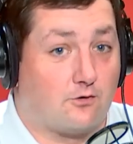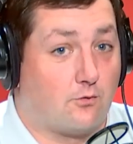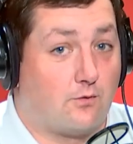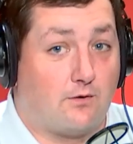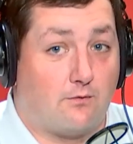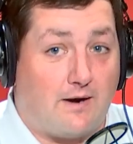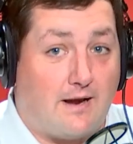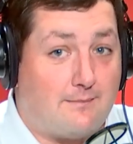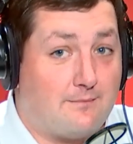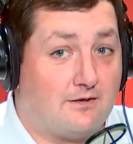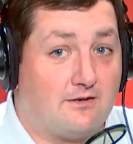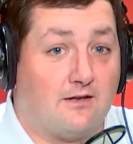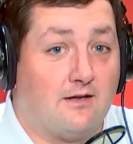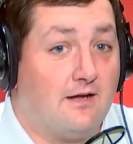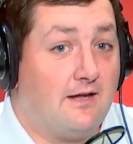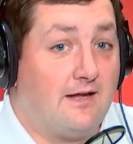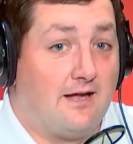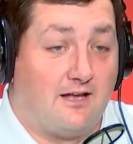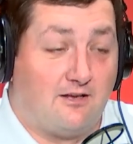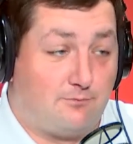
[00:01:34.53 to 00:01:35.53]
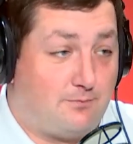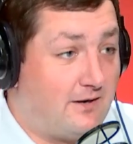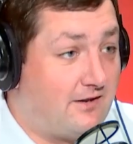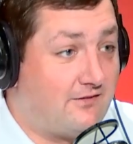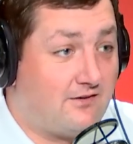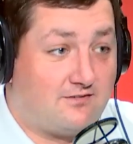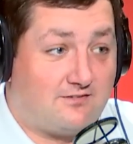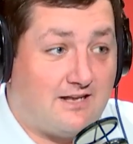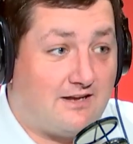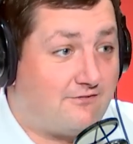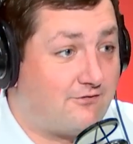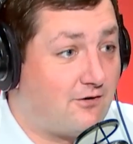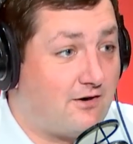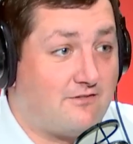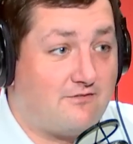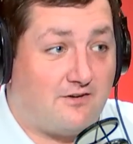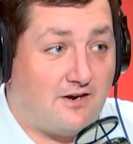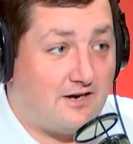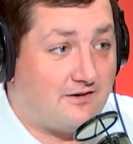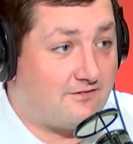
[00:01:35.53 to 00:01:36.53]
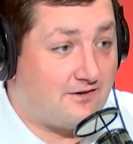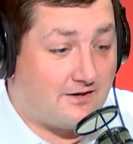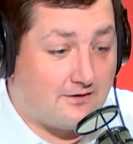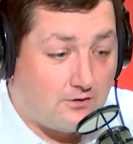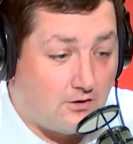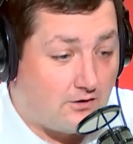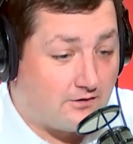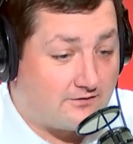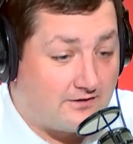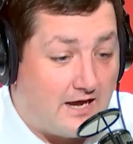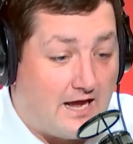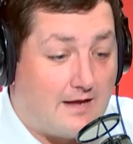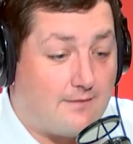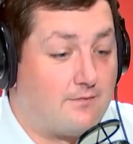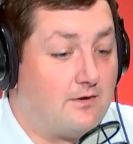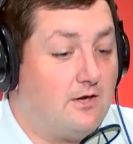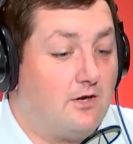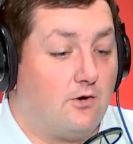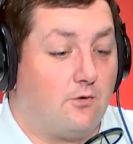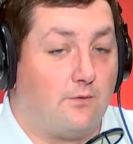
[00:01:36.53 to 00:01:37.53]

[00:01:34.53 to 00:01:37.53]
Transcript: Corey Raymond has been in this state for a very, very long time.